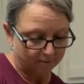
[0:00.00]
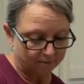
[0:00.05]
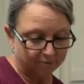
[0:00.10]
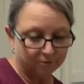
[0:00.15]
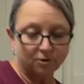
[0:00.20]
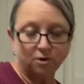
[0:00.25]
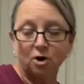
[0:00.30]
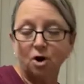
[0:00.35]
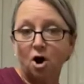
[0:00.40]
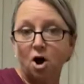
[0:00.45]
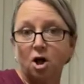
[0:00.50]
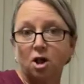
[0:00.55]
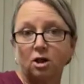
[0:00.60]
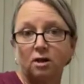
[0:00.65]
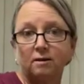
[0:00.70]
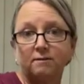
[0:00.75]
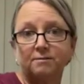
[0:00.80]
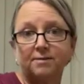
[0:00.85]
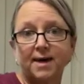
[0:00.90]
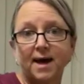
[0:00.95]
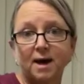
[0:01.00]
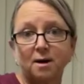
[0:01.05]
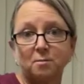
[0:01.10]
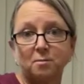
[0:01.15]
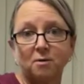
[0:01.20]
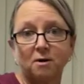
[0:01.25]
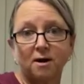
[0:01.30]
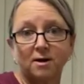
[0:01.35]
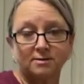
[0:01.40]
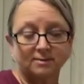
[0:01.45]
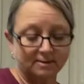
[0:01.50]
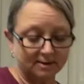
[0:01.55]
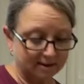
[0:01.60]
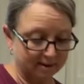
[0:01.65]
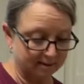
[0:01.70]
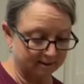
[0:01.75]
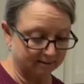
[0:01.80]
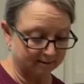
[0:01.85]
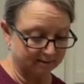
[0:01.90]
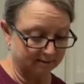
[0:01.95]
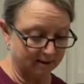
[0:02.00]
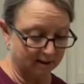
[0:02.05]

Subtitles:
for all of that process.